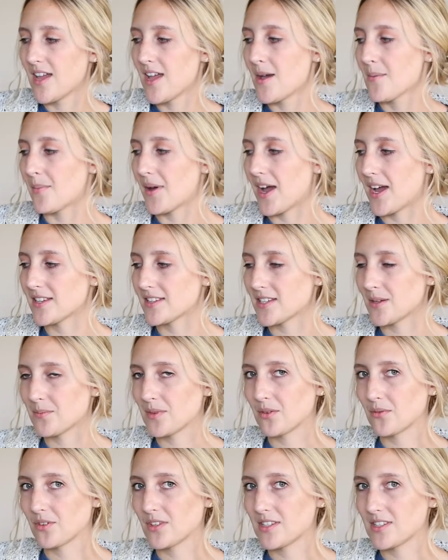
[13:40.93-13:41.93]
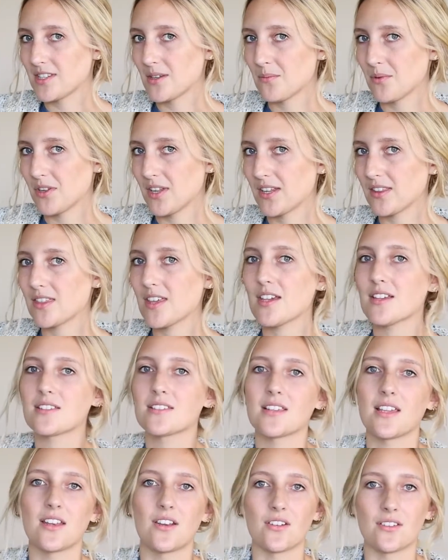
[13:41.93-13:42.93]
behind something really simple like this,
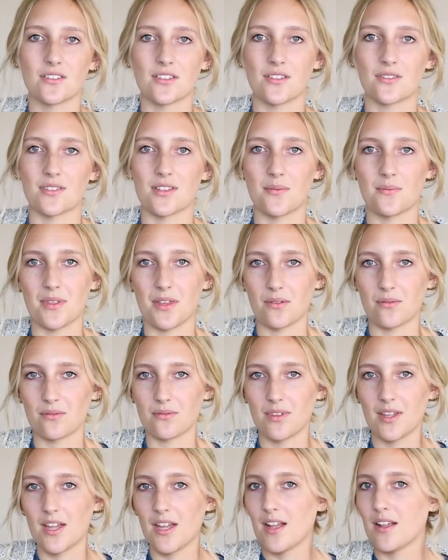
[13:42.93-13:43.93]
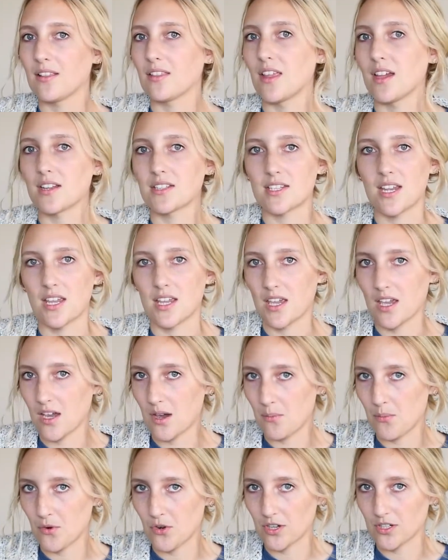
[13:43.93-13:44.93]
and also something like taking a
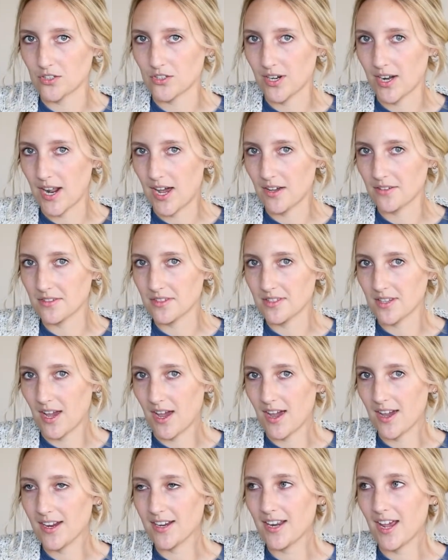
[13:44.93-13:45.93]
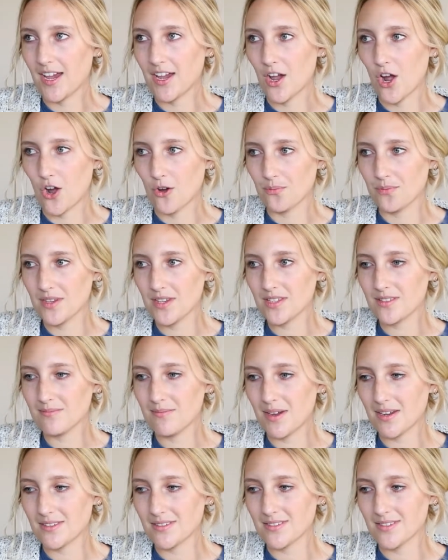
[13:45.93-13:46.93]
portrait outside. I hope this
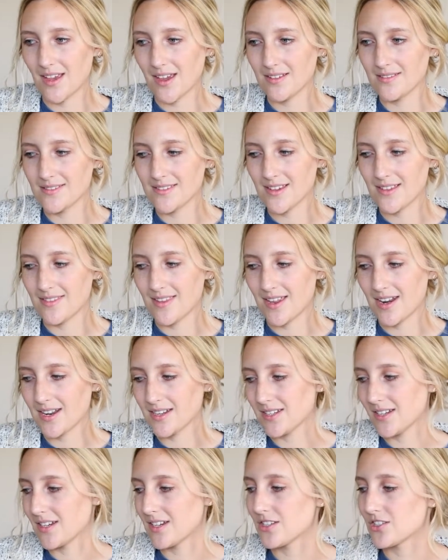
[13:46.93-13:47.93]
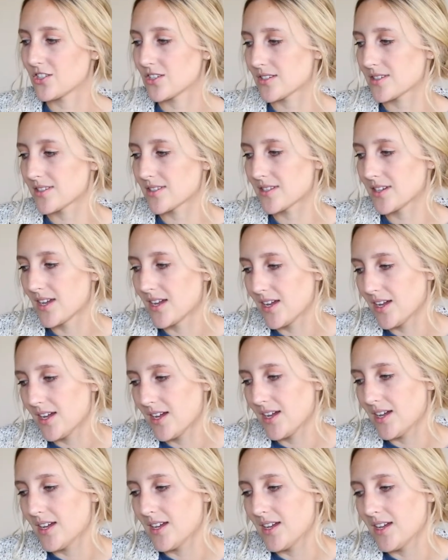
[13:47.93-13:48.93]
made sense and that I didn't just
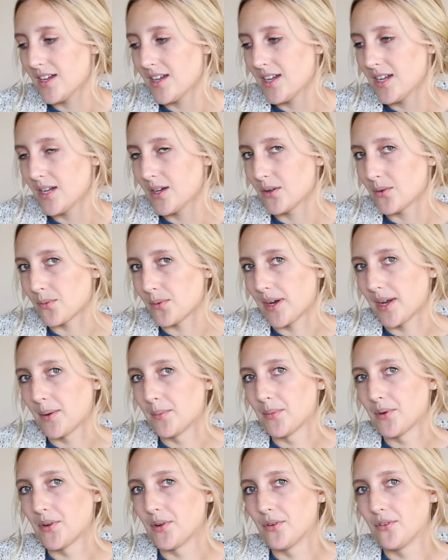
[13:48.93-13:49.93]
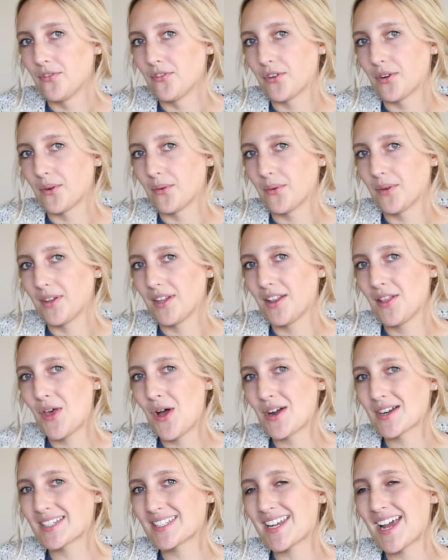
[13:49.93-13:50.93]
ramble for a really
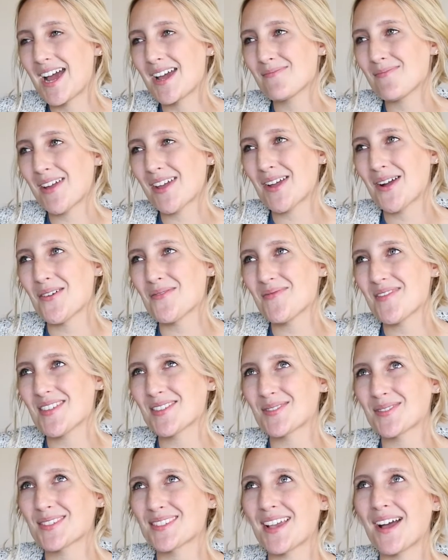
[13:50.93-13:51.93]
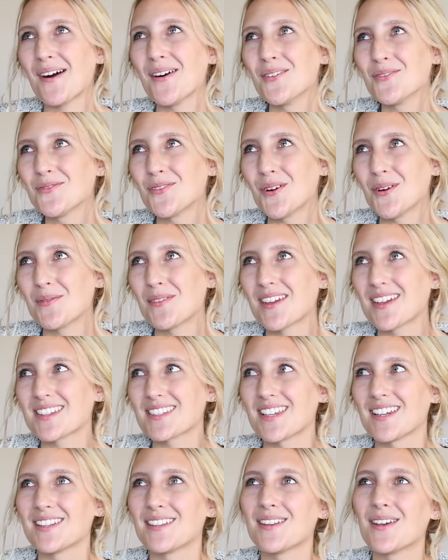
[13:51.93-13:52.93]
long time. I hope this was helpful because
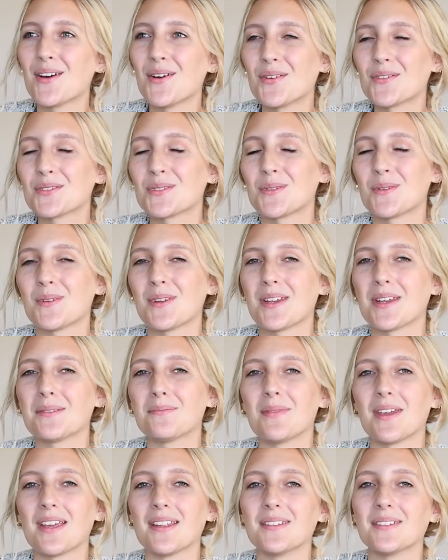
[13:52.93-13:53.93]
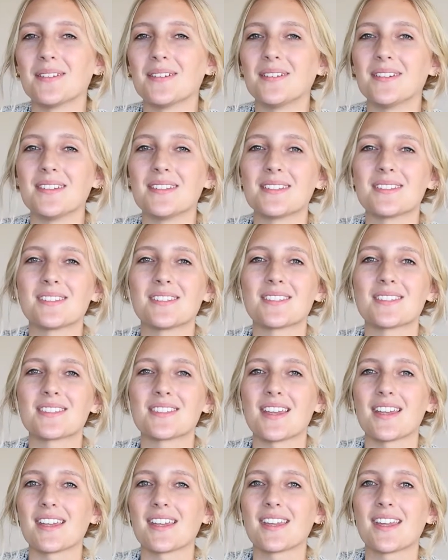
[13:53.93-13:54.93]
I know shooting in manual is just
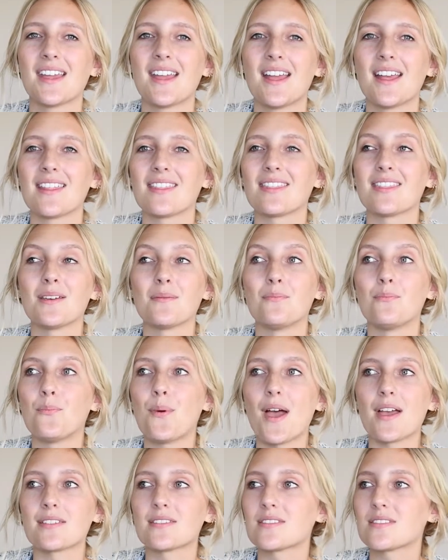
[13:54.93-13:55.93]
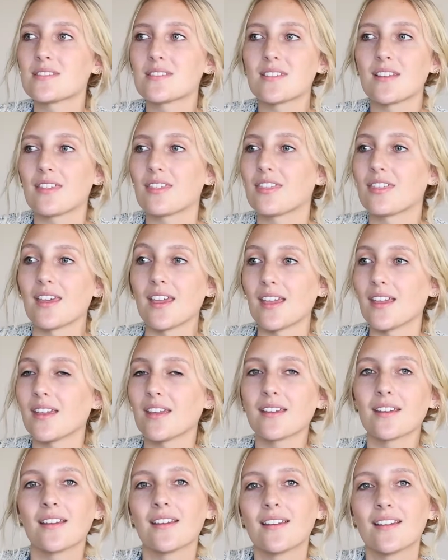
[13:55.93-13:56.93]
like the best
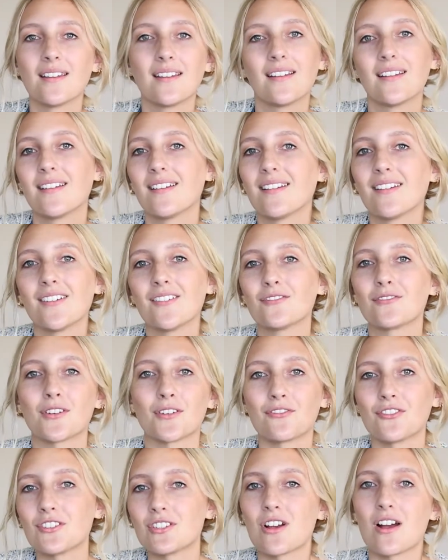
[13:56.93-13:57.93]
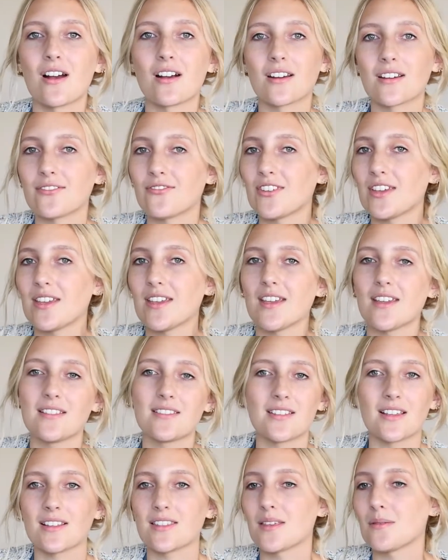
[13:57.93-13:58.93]
thing for photography. It's
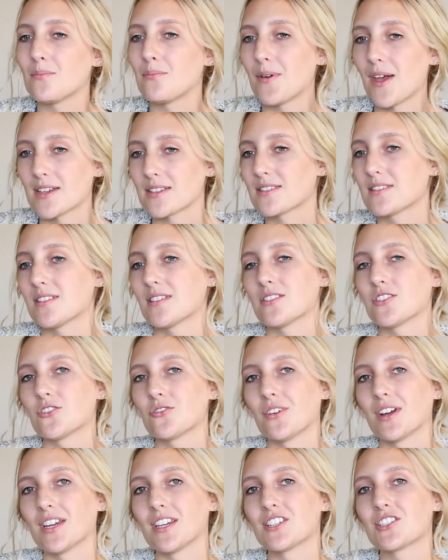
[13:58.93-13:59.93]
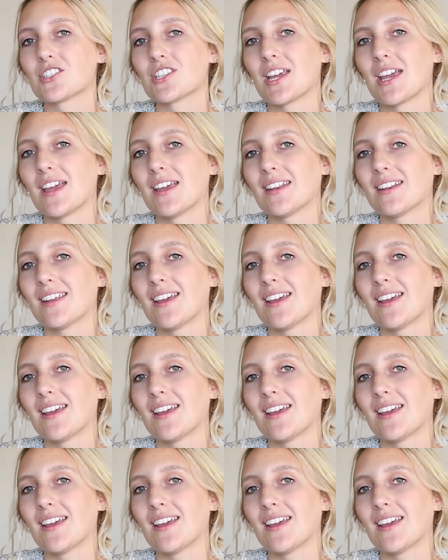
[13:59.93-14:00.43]
like the best situation,